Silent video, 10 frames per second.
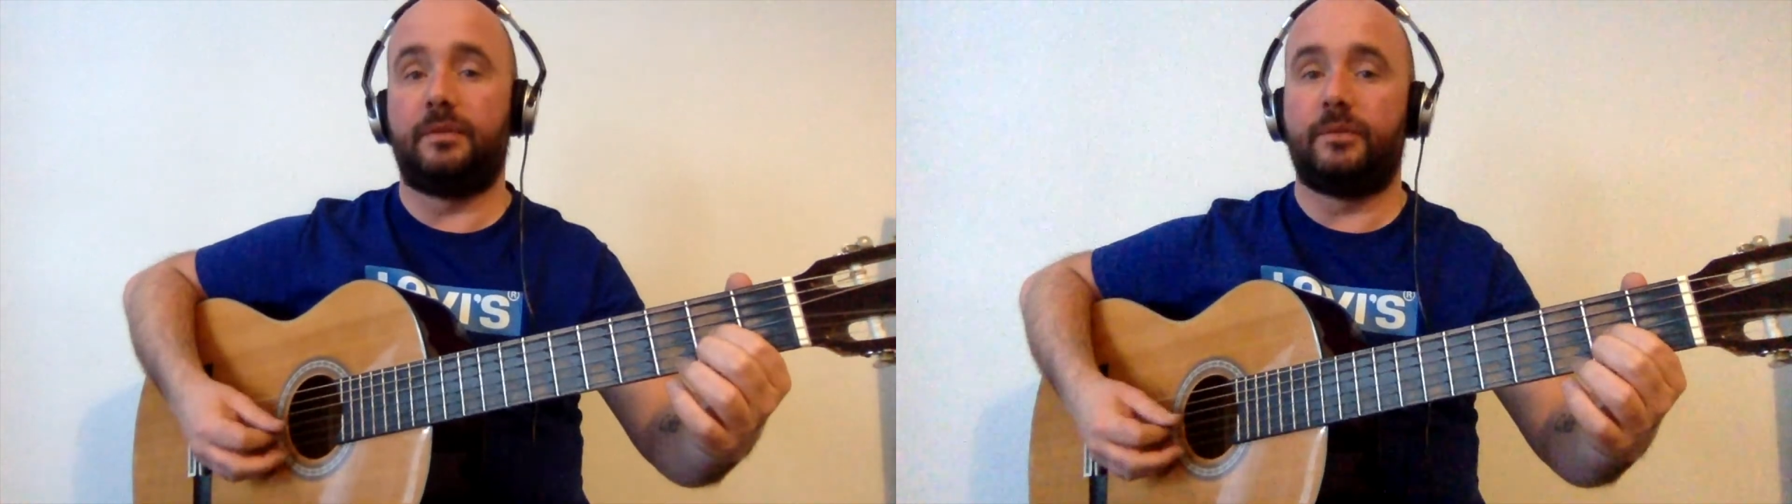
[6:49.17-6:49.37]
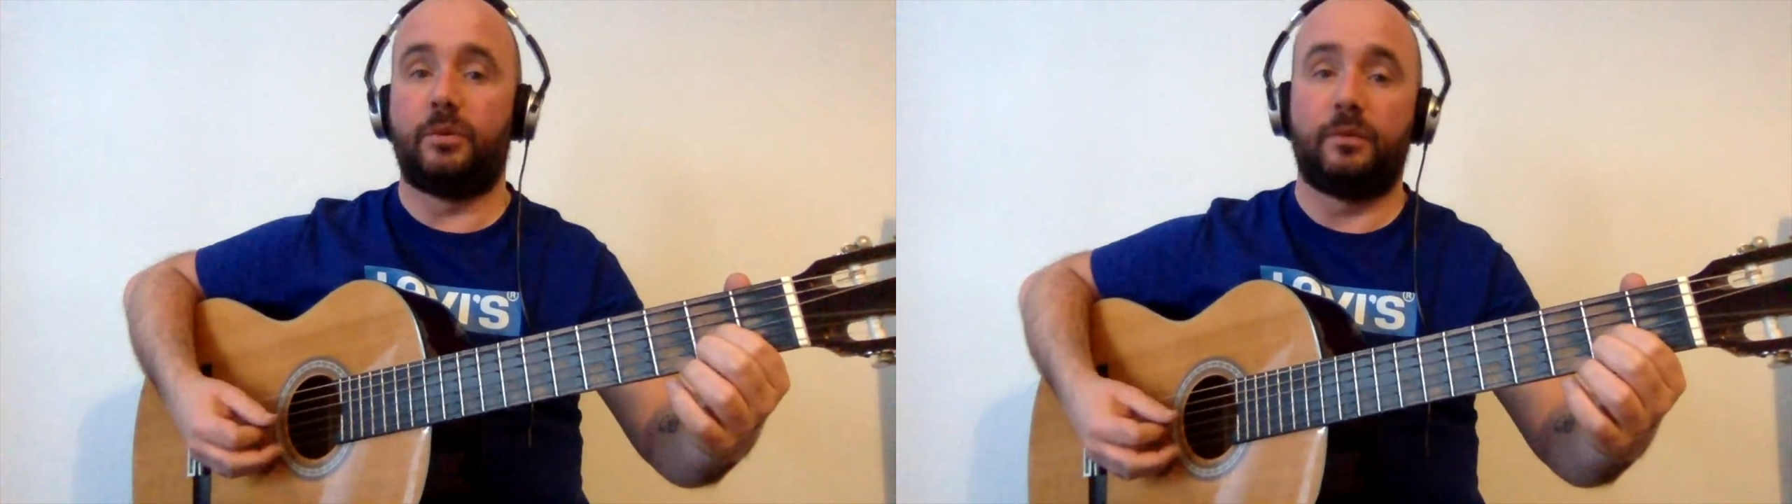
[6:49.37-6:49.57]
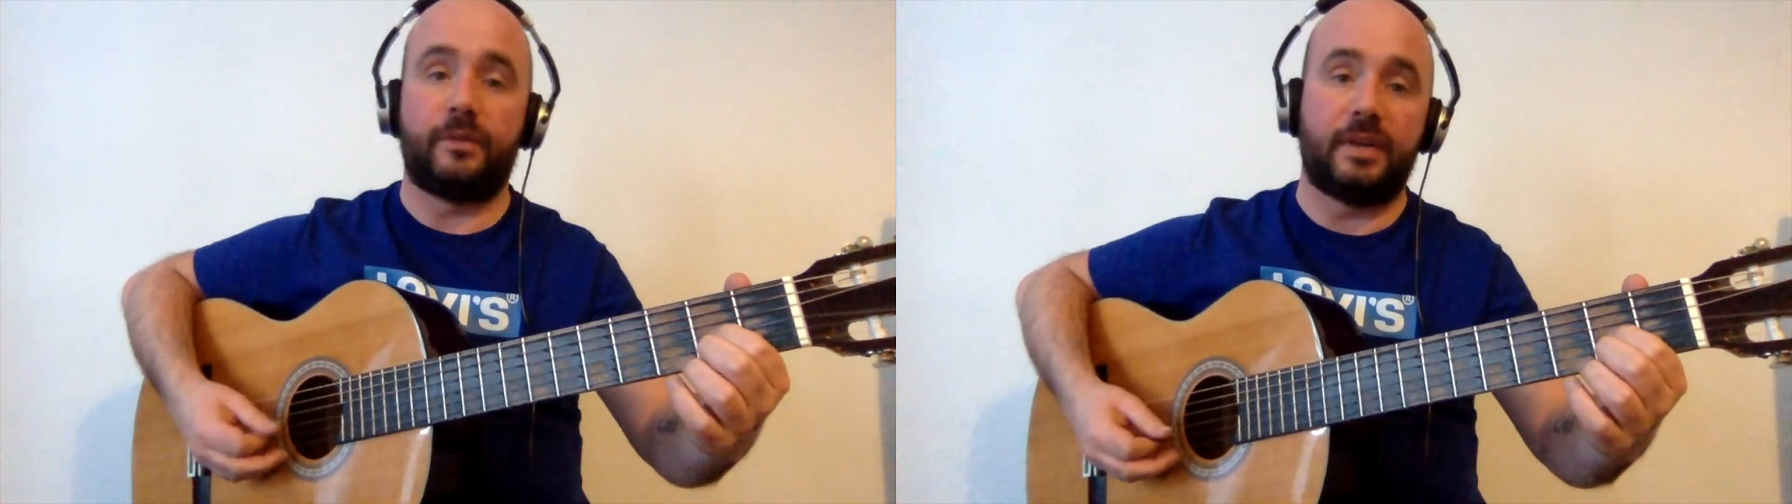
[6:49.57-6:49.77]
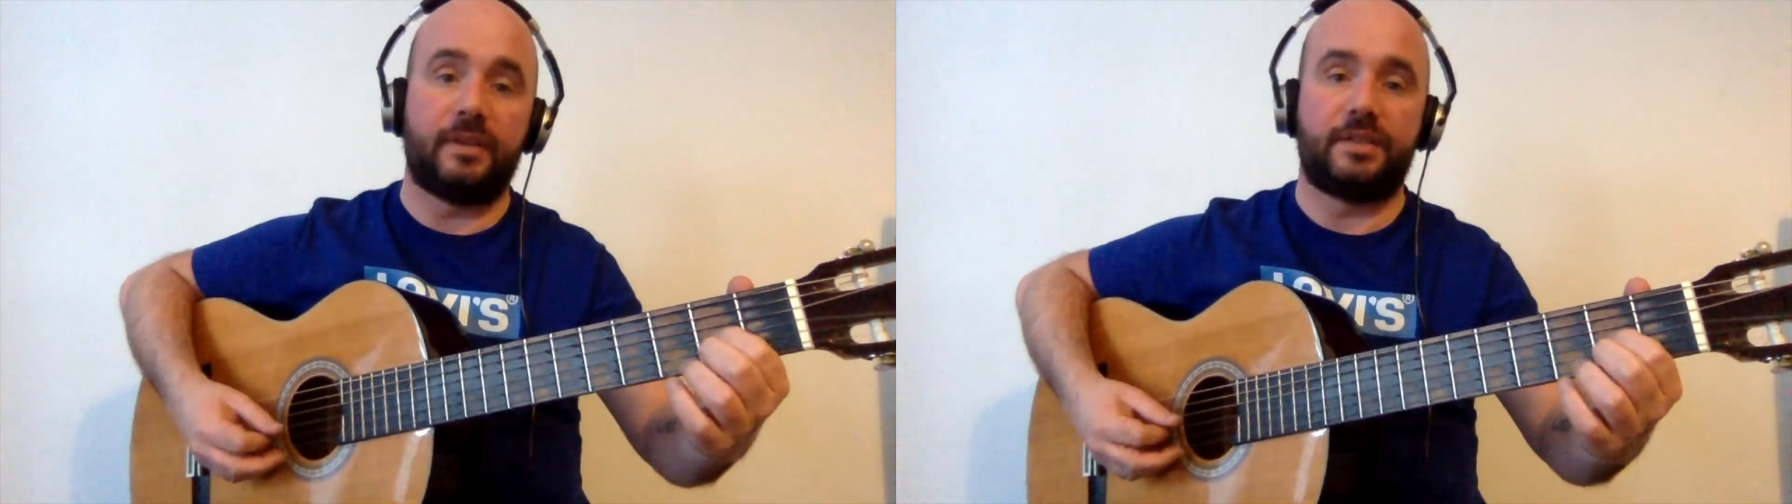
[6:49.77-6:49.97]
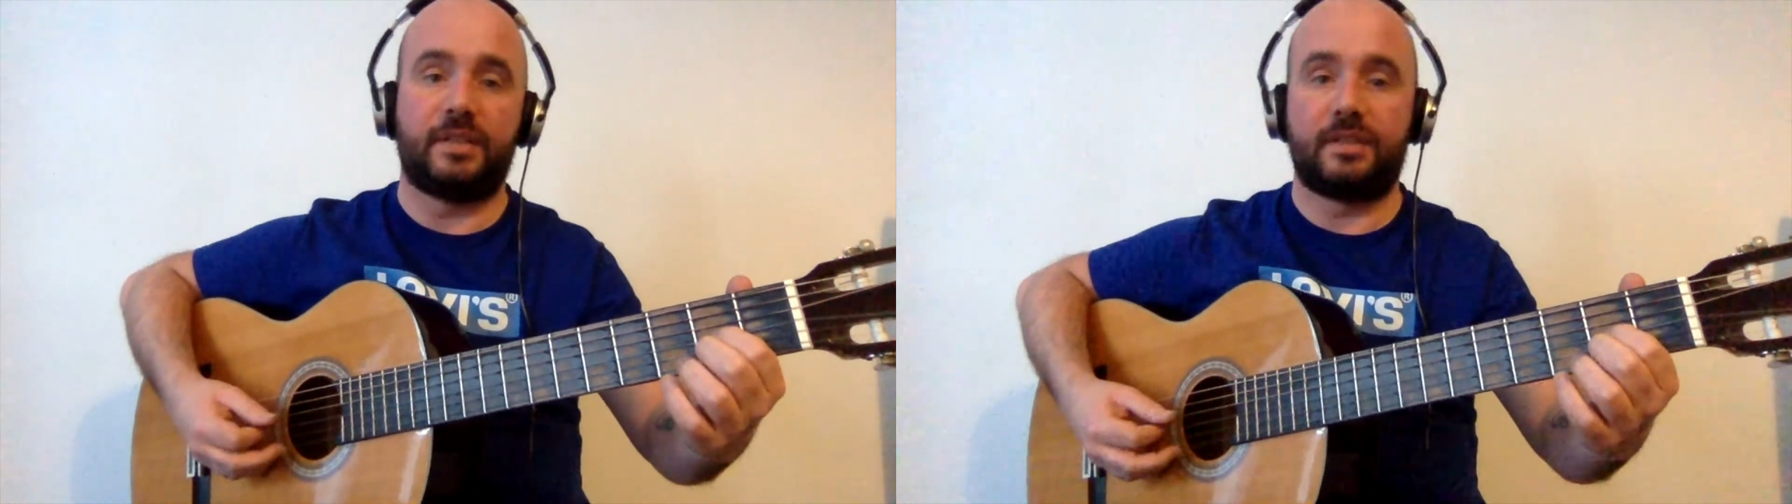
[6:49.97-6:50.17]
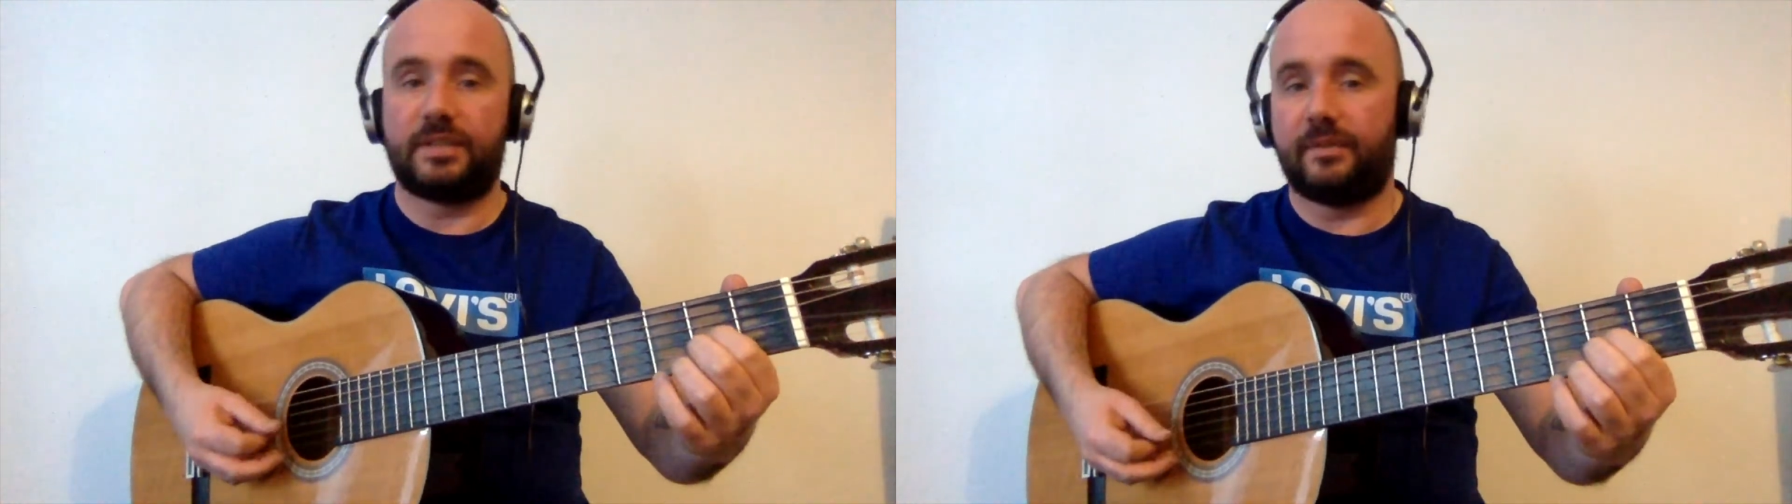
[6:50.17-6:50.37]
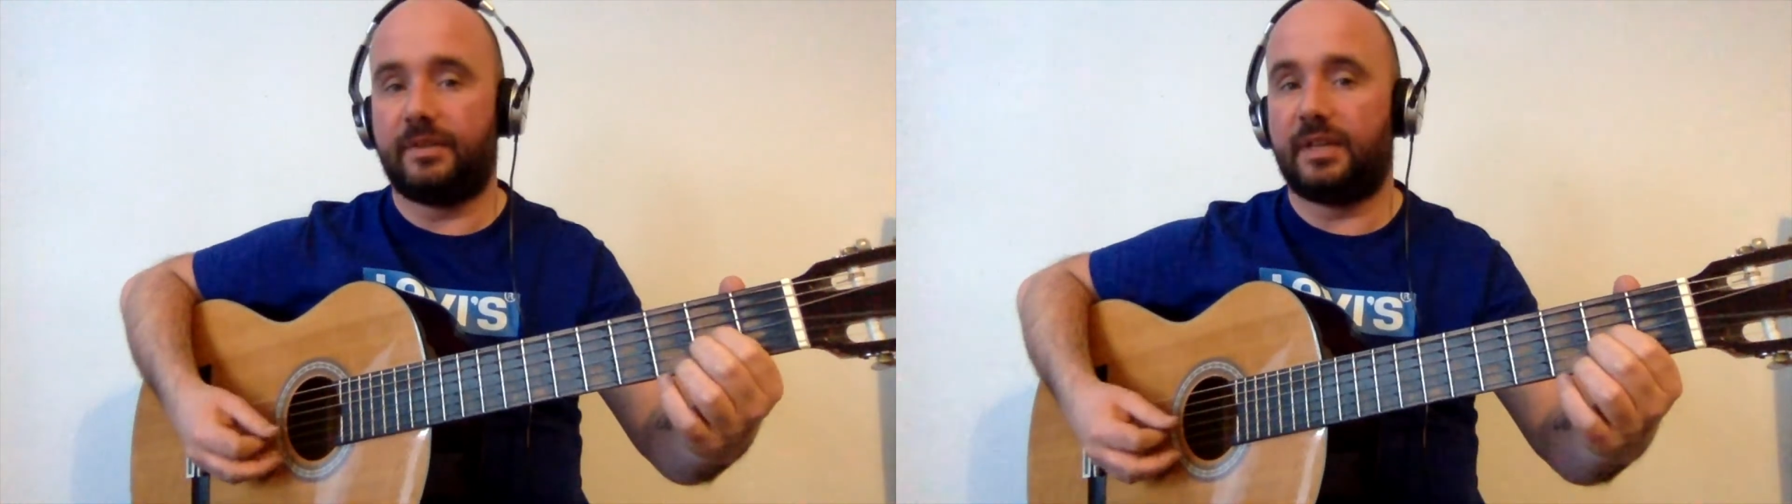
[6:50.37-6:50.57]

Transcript: 4, 5, 6, 7,